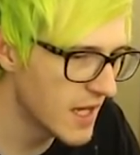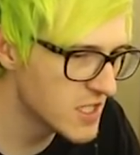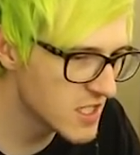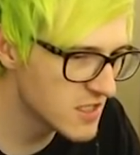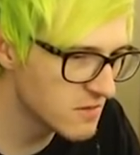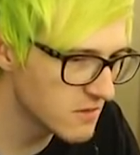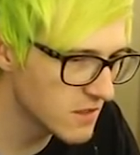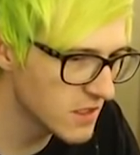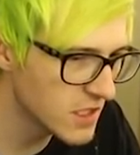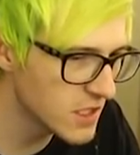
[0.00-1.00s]
I just...
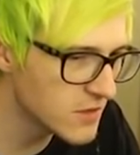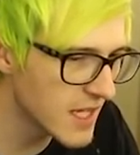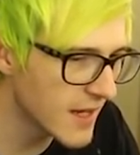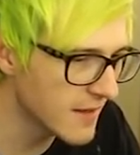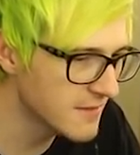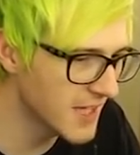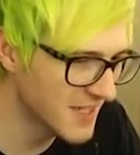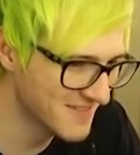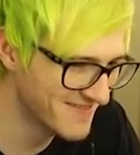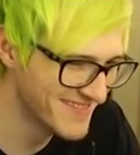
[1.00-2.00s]
You did
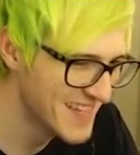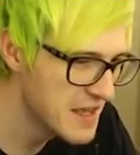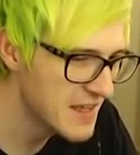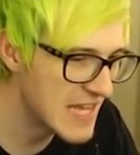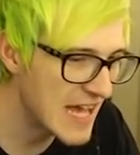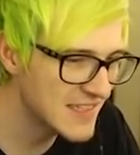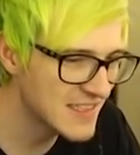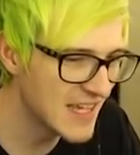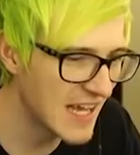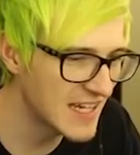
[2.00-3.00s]
it!
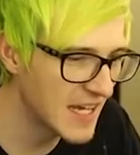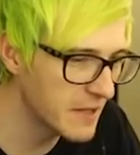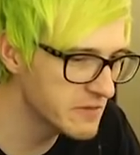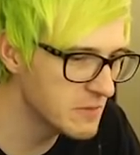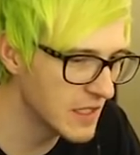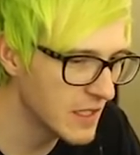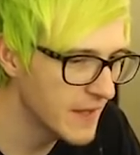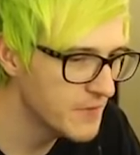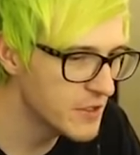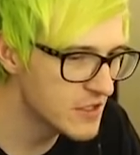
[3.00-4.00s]
Yes, Candy helped me.
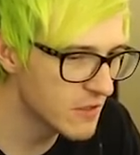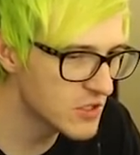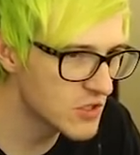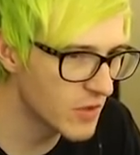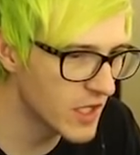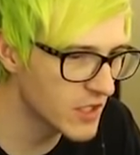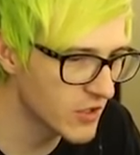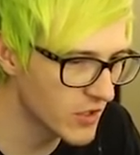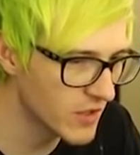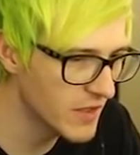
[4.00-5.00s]
You're so strong,
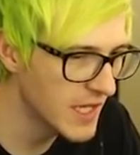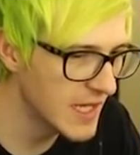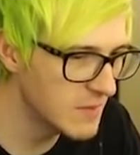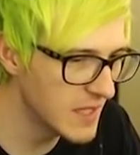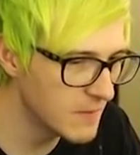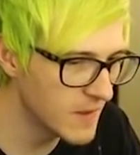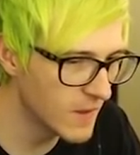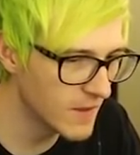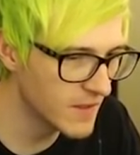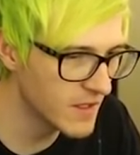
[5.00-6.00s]
girl. It may be
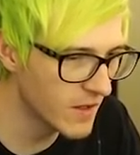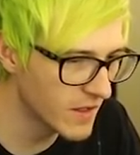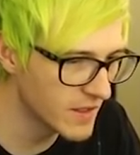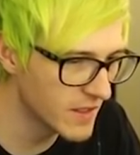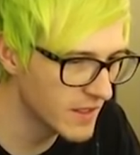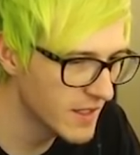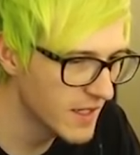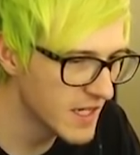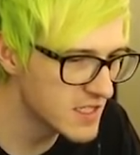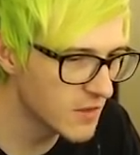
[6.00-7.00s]
harder and harder.
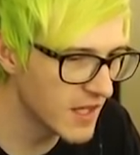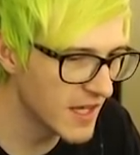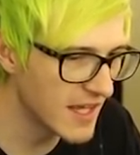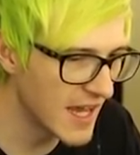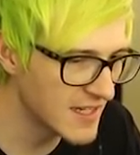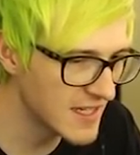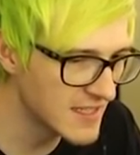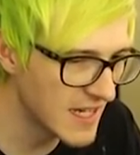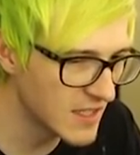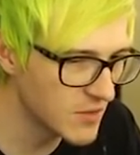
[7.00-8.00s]
It's okay, Candy and
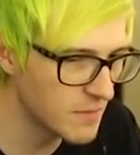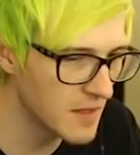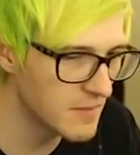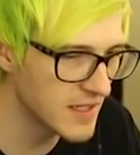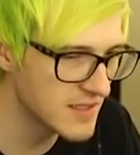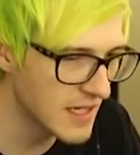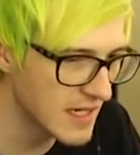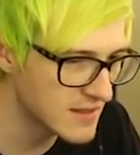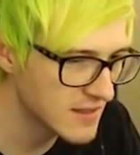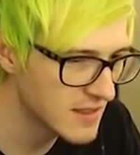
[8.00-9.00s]
Daniel by my
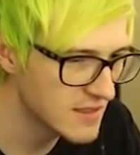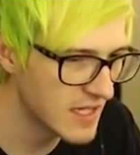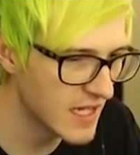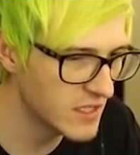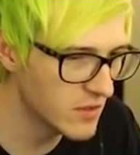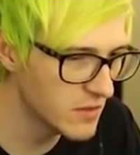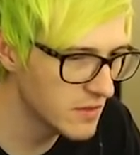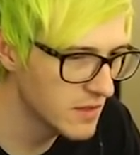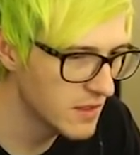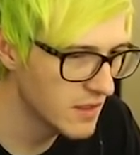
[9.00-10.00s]
side. Daniel?
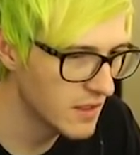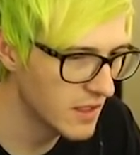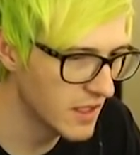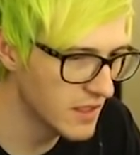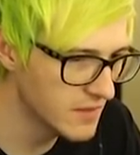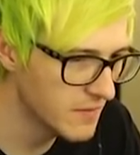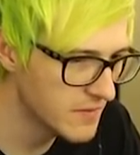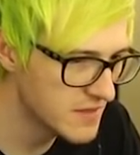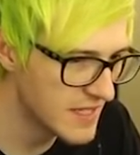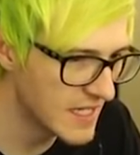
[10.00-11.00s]
Huh?
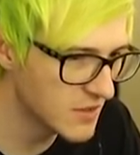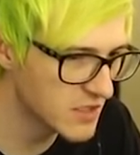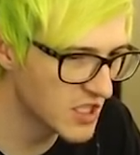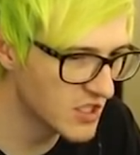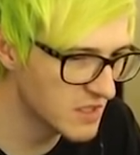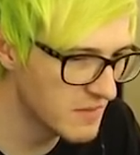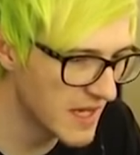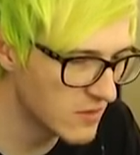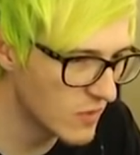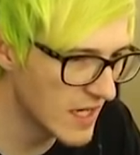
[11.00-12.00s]
Daniel's a good
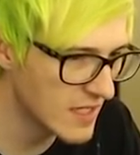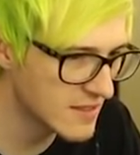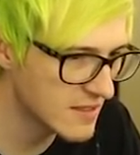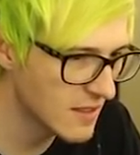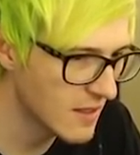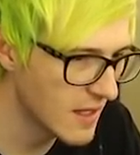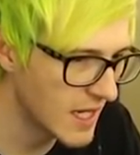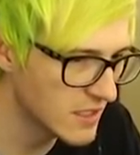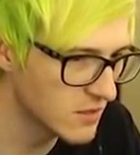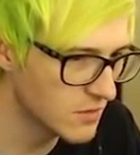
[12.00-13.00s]
man, right?
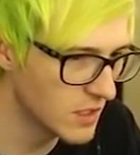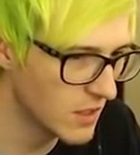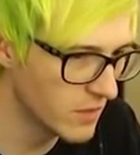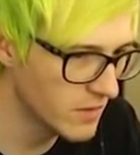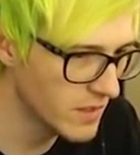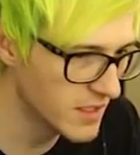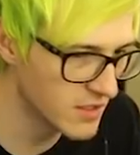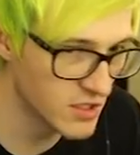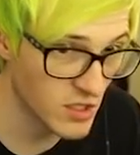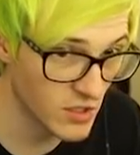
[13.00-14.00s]
I don't know.
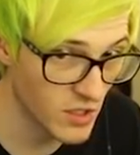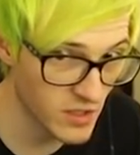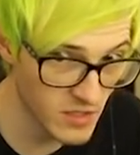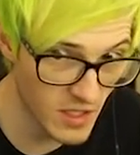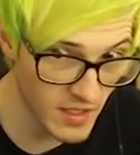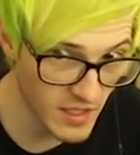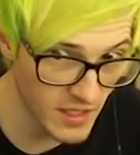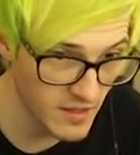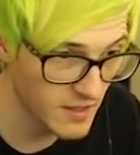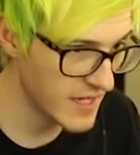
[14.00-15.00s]
Is our dog
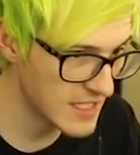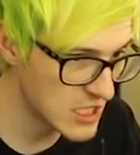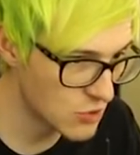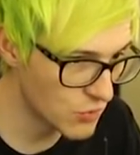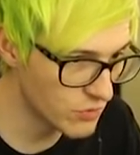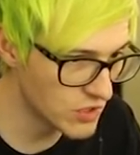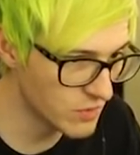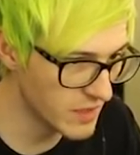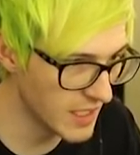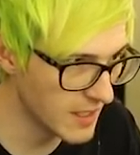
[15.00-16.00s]
talking? It's true to
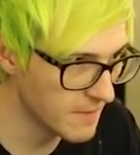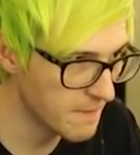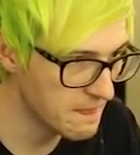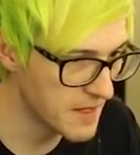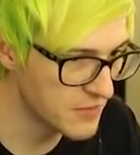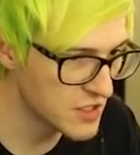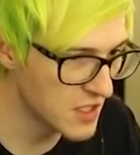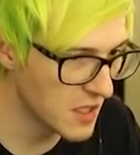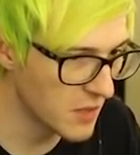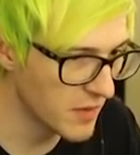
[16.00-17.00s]
me. If
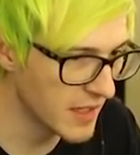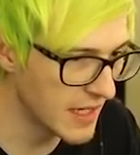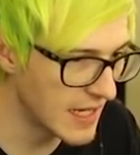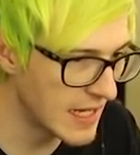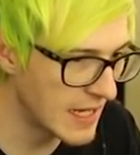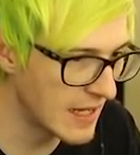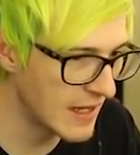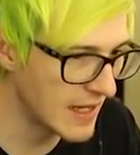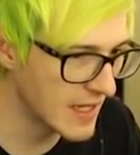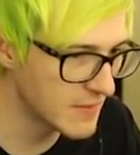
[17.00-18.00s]
so, ah,
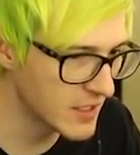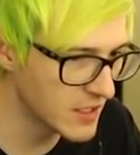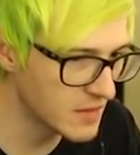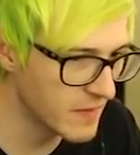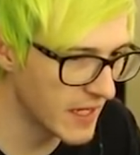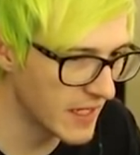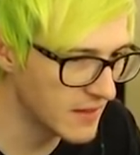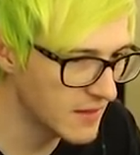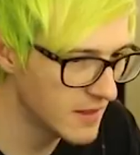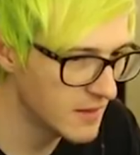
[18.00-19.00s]
I am a good
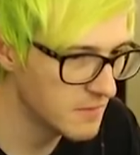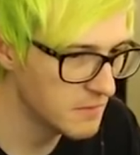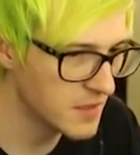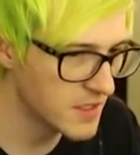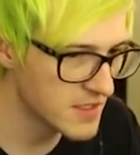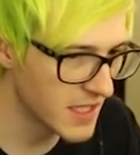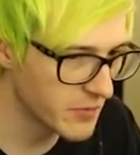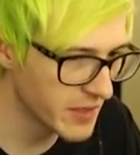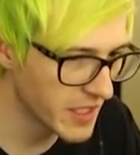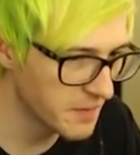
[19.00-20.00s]
man. Because I
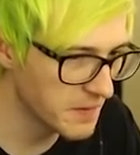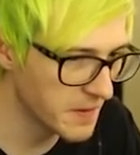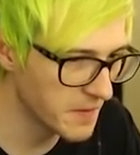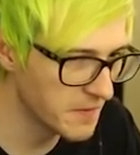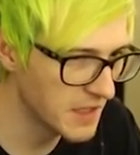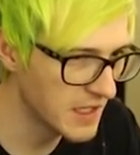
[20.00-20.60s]
will help you.